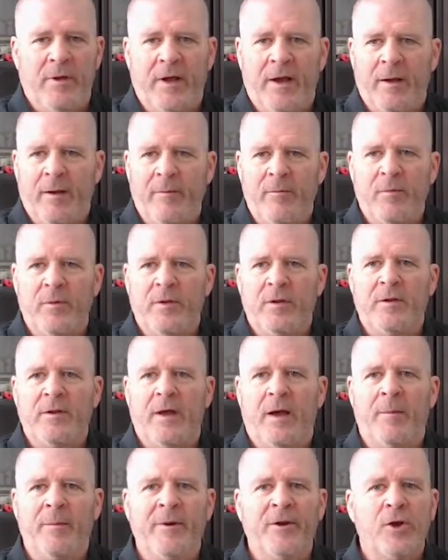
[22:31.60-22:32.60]
I'm
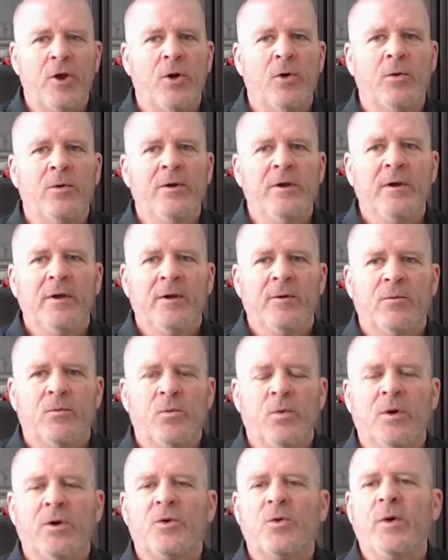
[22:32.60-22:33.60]
going to go
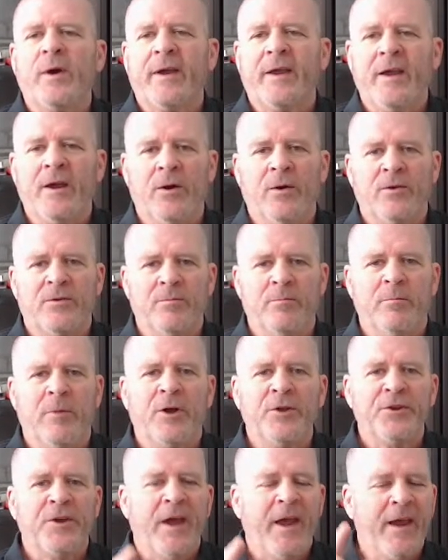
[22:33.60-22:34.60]
real quick here. Is
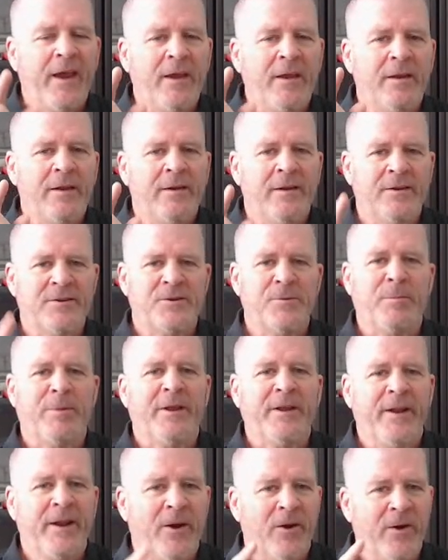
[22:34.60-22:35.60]

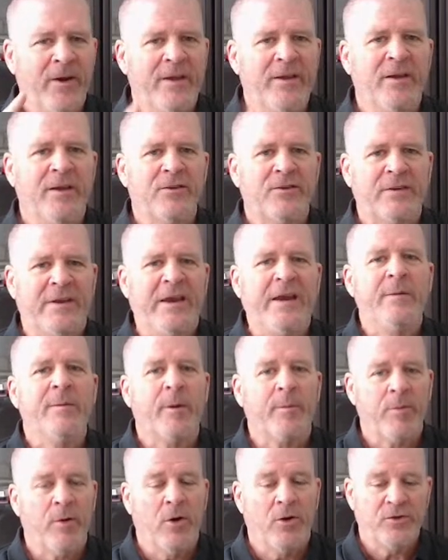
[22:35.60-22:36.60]
multidisciplinary team
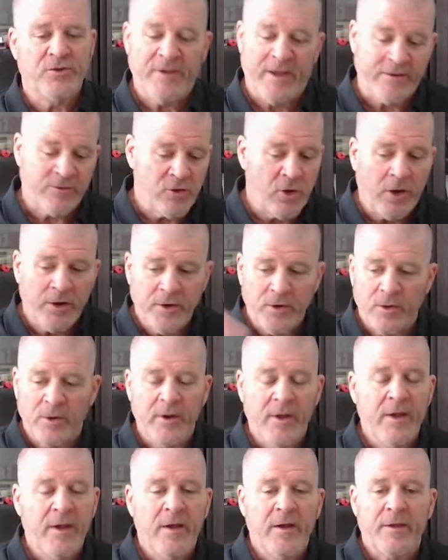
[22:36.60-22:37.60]
approach. That's all your
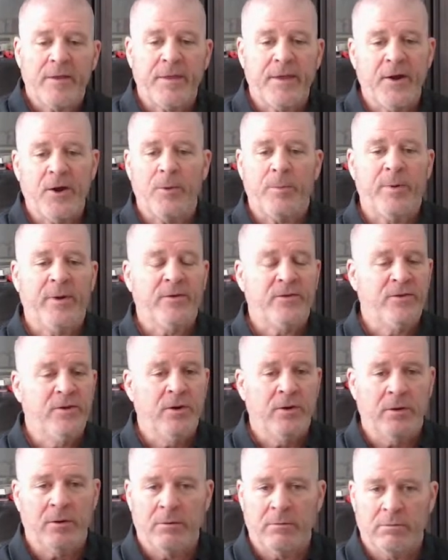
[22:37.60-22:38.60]
therapists,
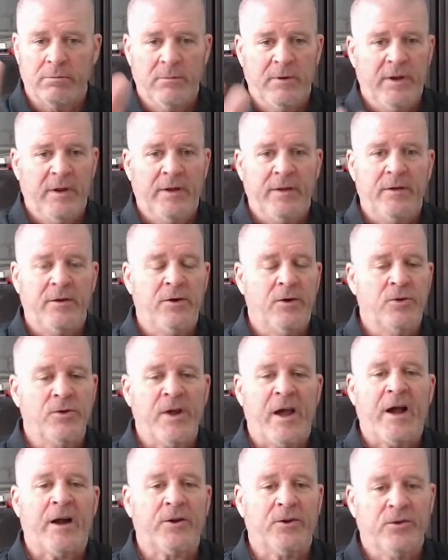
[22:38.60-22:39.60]
your
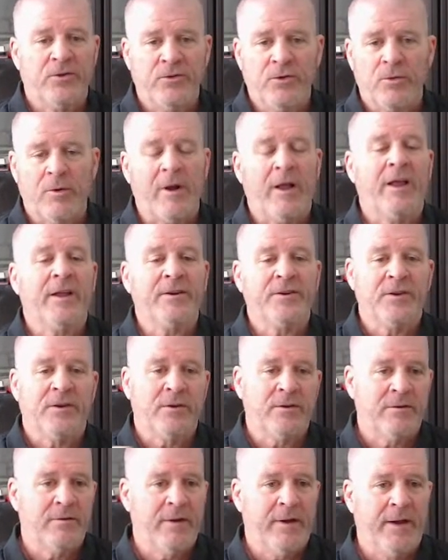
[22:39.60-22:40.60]
doctors,
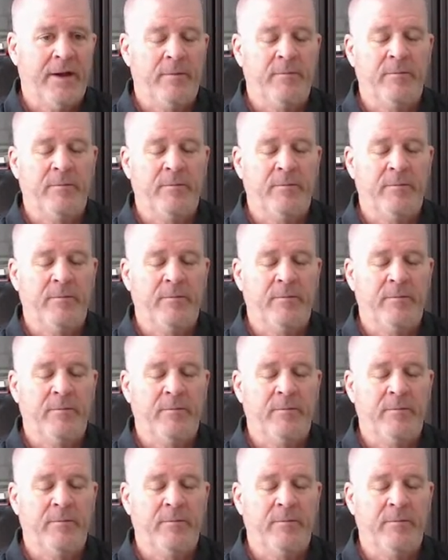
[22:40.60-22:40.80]
neurologists.